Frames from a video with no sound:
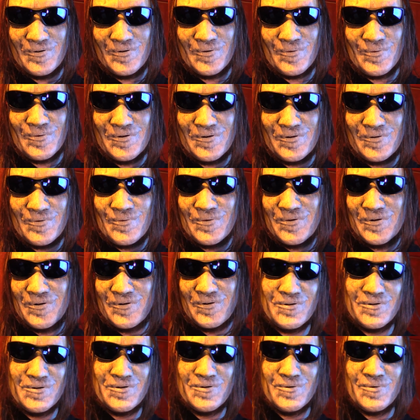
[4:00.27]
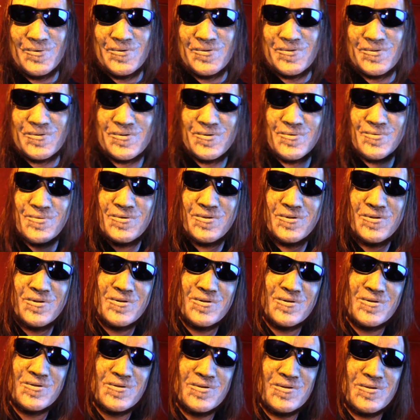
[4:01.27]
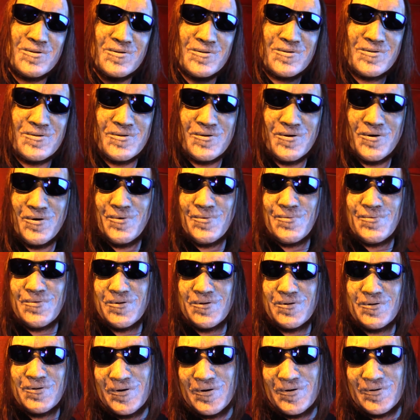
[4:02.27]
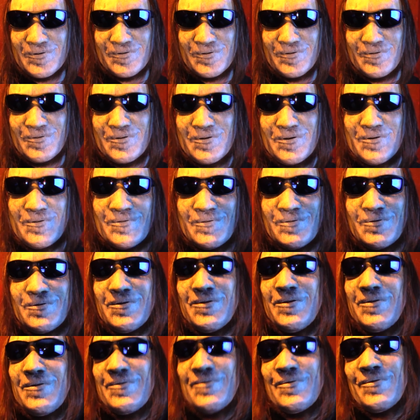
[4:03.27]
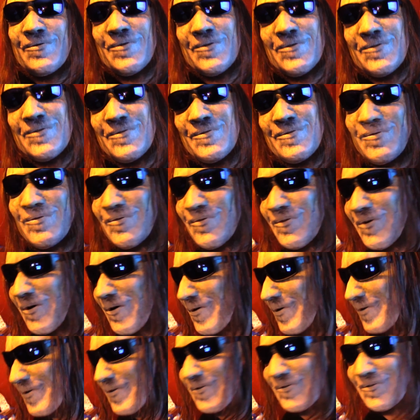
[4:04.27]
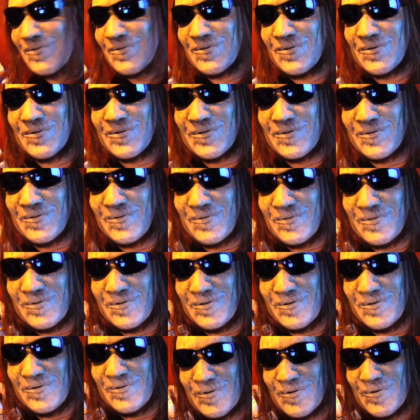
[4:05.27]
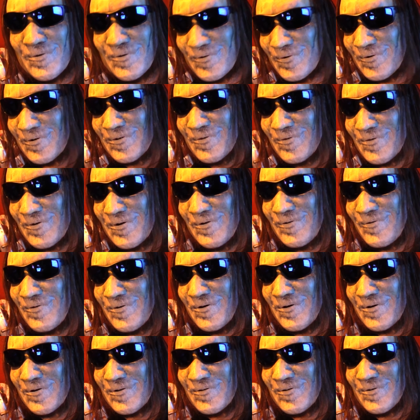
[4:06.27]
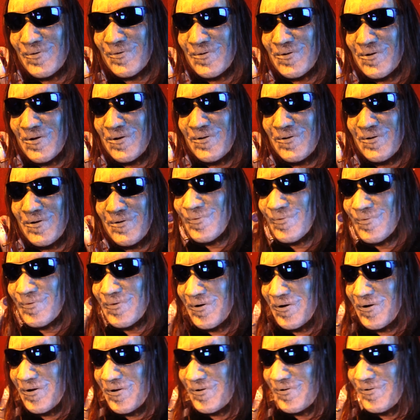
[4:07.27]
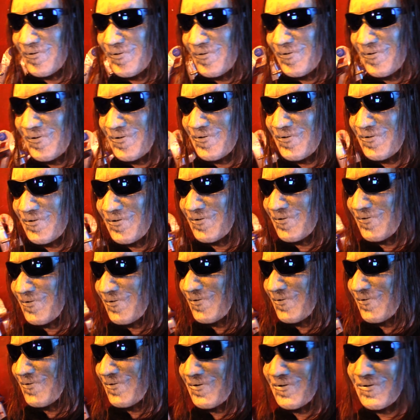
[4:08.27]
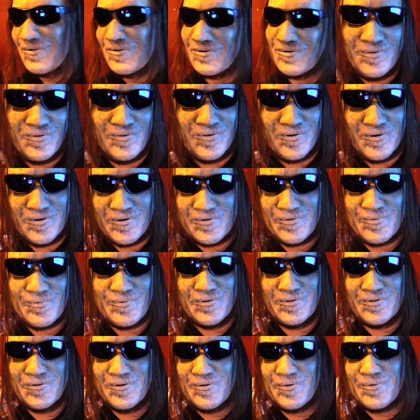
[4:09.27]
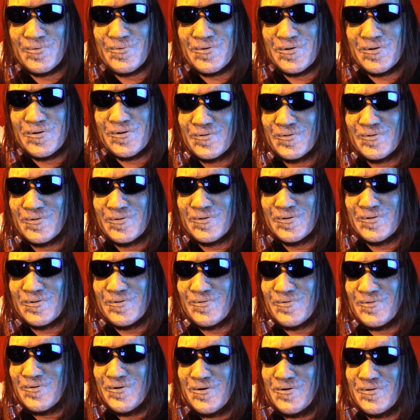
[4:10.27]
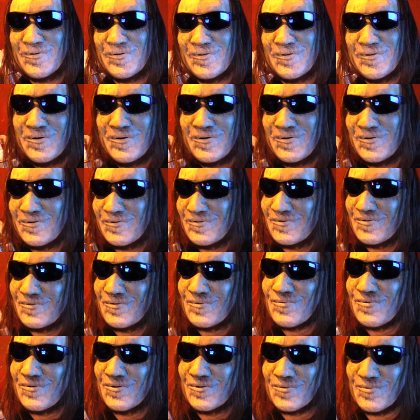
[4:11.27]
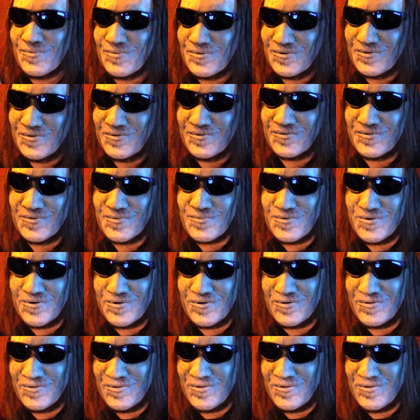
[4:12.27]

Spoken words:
speak, but it was completely open on the south side for as far as you could see, which wasn't very far because it was nighttime. But I could see this city far below me in the valley. And I think the most beautiful part of